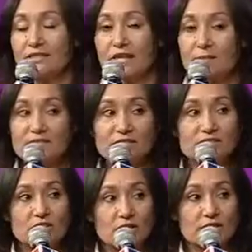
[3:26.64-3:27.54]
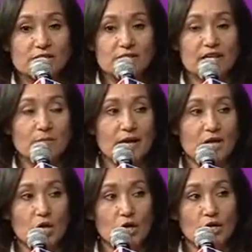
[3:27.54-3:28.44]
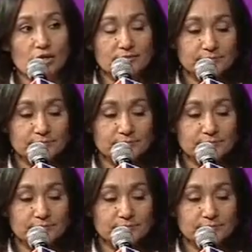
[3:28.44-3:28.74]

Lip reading: Tom's stories and my own